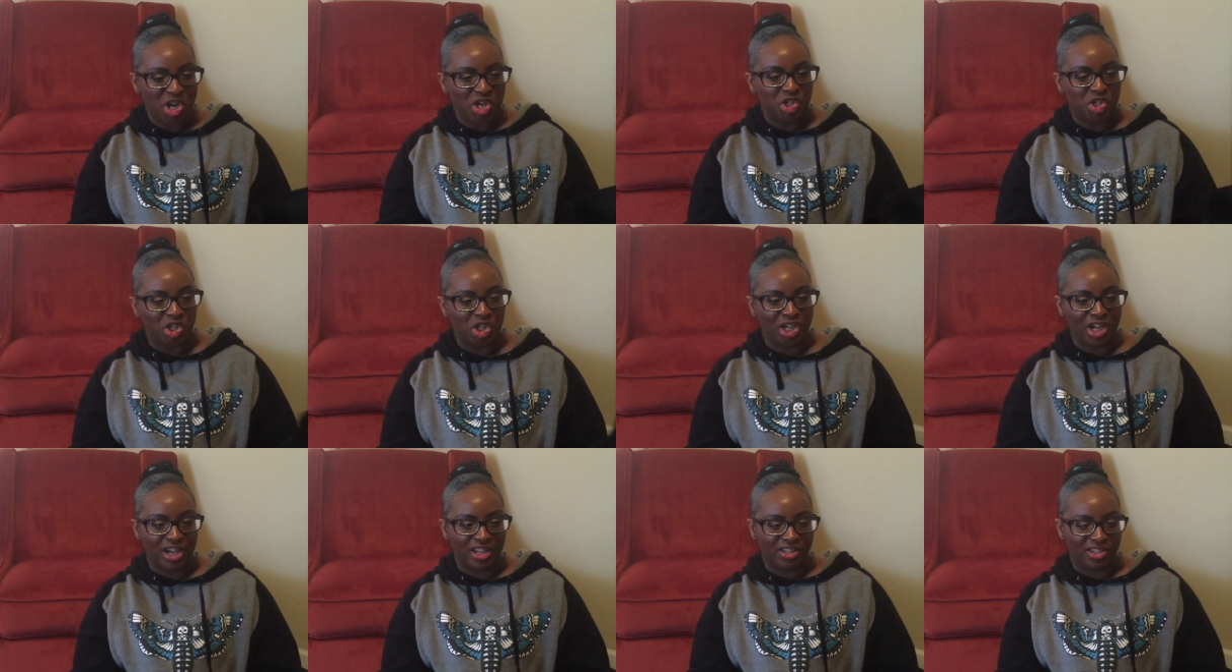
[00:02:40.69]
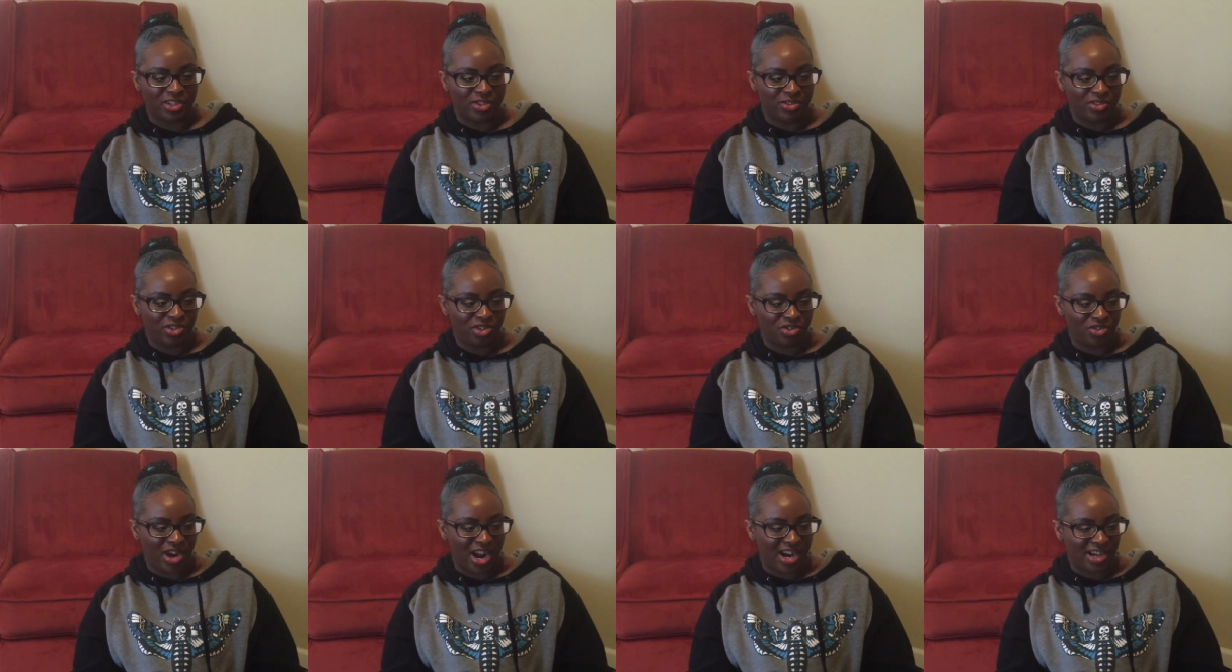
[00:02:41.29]
She got so
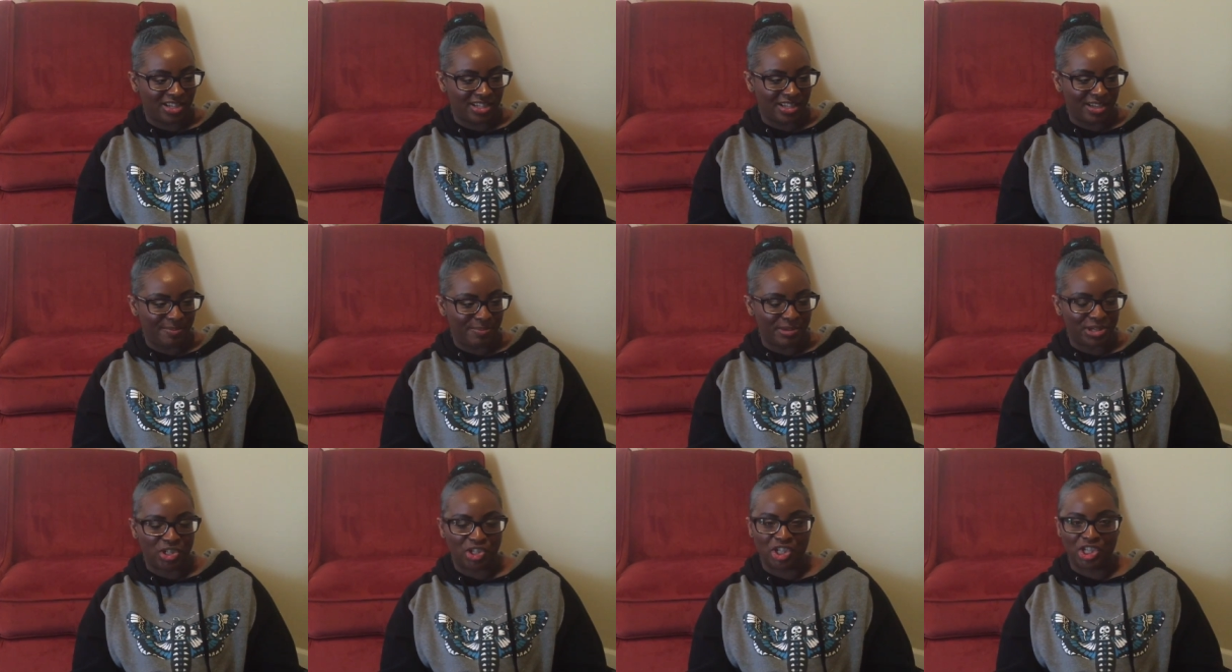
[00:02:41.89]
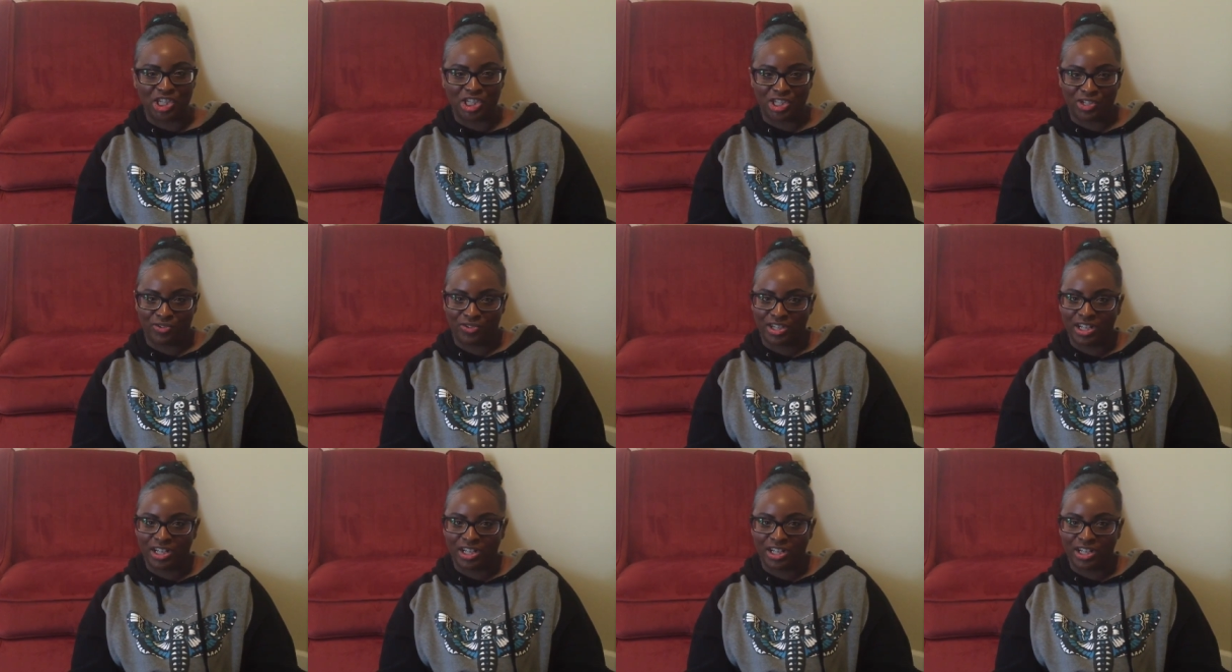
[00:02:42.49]
distracted, but she still